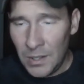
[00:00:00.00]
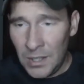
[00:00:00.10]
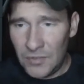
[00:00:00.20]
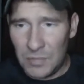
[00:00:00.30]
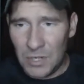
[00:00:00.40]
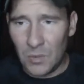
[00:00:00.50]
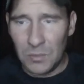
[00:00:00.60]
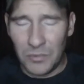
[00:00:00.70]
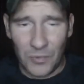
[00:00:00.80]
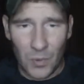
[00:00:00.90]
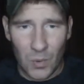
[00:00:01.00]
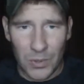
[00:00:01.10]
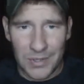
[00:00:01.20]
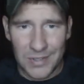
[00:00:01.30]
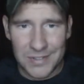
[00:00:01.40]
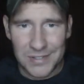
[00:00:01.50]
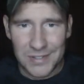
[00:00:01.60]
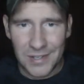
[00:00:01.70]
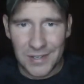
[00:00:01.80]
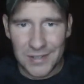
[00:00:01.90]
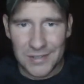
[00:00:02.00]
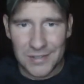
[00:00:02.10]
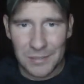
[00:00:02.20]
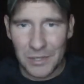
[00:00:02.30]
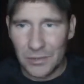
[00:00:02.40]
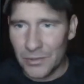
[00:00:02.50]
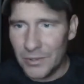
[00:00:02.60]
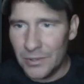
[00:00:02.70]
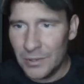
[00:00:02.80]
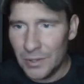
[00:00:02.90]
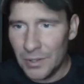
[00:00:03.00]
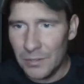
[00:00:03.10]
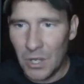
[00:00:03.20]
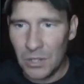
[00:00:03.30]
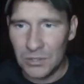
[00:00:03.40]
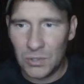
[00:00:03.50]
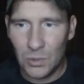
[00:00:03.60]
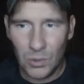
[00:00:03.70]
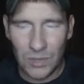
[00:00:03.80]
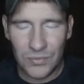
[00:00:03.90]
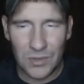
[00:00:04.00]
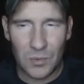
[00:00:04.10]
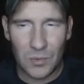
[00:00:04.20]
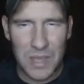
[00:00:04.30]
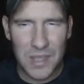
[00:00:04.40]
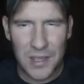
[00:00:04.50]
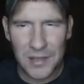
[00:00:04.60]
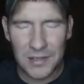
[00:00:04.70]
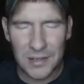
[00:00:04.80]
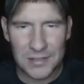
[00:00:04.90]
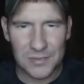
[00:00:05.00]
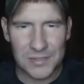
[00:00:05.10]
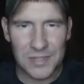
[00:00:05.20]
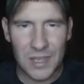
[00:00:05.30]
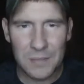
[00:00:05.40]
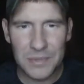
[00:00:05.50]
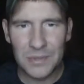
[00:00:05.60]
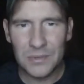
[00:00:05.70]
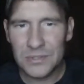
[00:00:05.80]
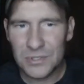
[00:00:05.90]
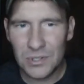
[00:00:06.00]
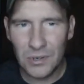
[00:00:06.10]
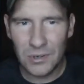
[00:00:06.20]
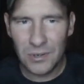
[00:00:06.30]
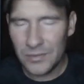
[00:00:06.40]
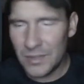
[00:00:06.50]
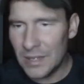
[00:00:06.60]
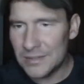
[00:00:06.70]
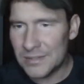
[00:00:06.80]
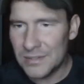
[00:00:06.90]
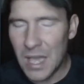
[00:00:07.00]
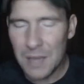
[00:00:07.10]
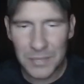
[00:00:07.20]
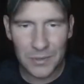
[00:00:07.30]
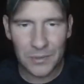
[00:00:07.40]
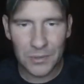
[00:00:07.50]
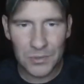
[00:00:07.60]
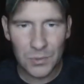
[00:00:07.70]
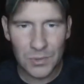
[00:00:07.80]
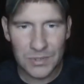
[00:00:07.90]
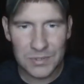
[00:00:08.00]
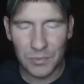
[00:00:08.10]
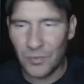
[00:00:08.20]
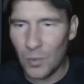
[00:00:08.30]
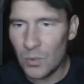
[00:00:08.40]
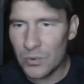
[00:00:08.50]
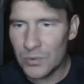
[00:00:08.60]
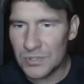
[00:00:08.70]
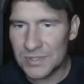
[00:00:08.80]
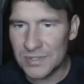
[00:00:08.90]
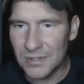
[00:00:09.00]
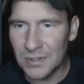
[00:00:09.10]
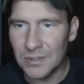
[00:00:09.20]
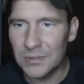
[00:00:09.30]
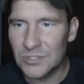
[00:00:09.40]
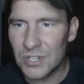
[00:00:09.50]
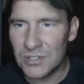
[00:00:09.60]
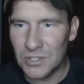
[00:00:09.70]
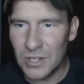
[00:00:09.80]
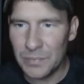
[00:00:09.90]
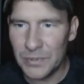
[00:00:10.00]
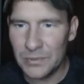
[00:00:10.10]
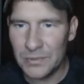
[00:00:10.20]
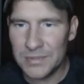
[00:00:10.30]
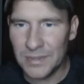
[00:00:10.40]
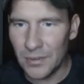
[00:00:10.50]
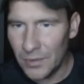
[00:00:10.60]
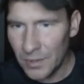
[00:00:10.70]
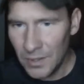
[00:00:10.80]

If you've been on one before, it is a similar haunted tour. I think we may add an extra stop in there this year that's not been on our tour list before, just to change it up a little. So